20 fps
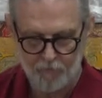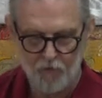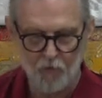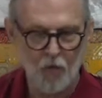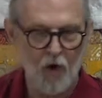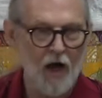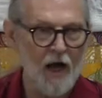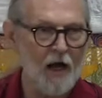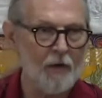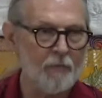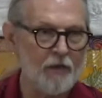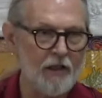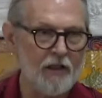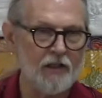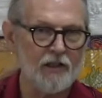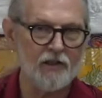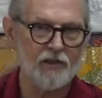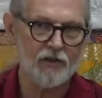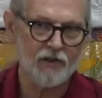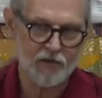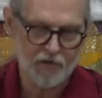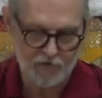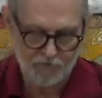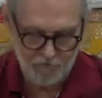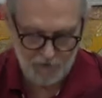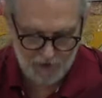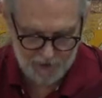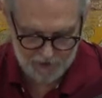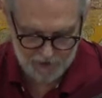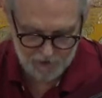Ram is
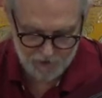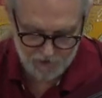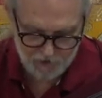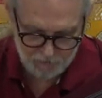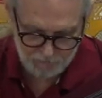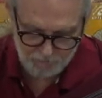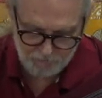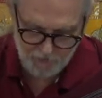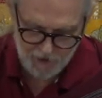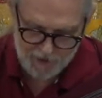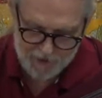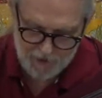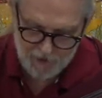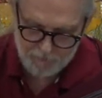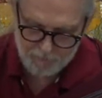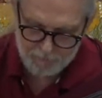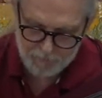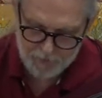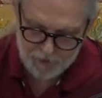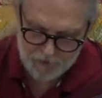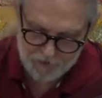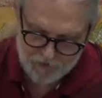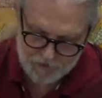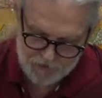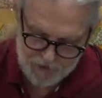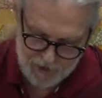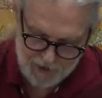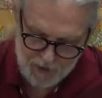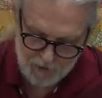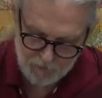fire, so fire
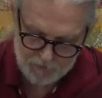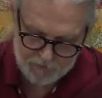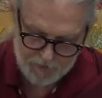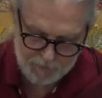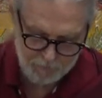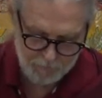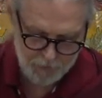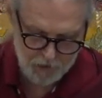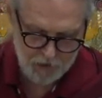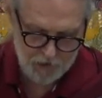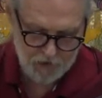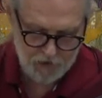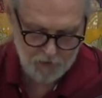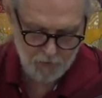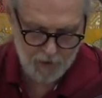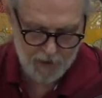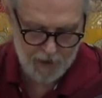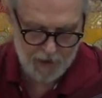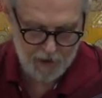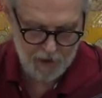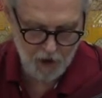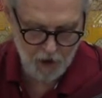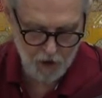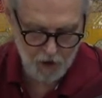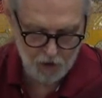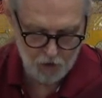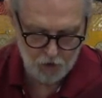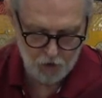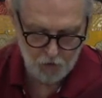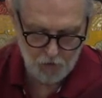bursts out and burns away
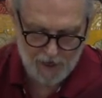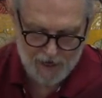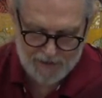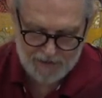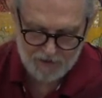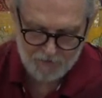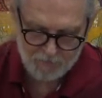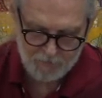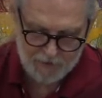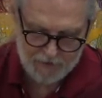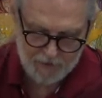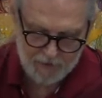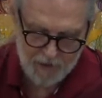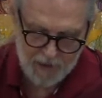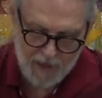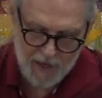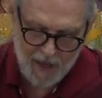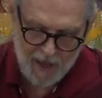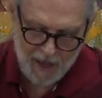all grasping